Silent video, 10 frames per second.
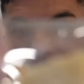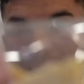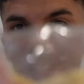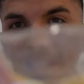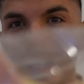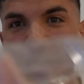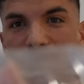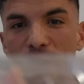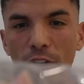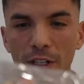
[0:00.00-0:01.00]
She got like
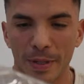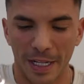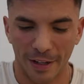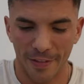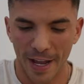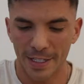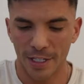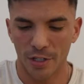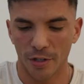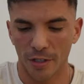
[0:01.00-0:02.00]
chocolate, but like
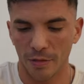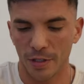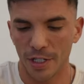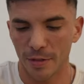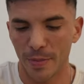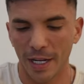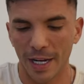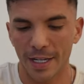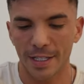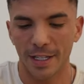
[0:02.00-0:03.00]
fancy chocolate, which I smelled
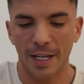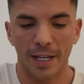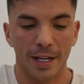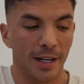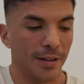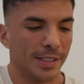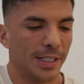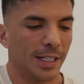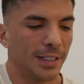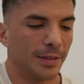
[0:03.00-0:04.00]
yesterday and I was
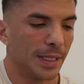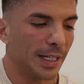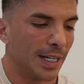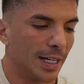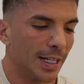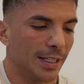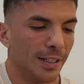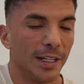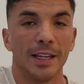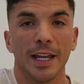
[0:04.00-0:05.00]
like, oh my god, I
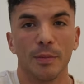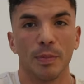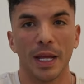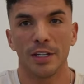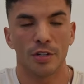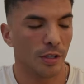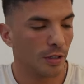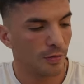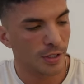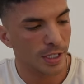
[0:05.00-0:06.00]
didn't eat like plain
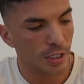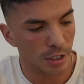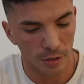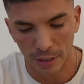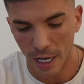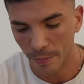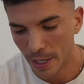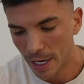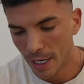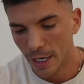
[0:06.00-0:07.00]
chocolate for such a long time.
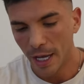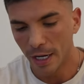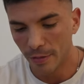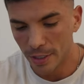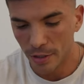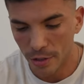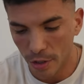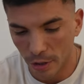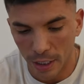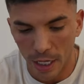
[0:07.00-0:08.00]
Anyways, you
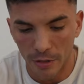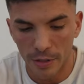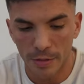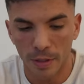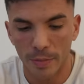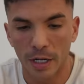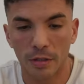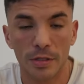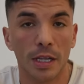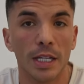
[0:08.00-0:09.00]
saw the calories and
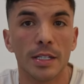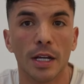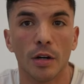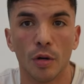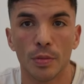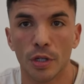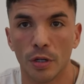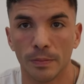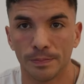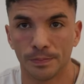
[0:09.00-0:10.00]
macros, at least I hope so.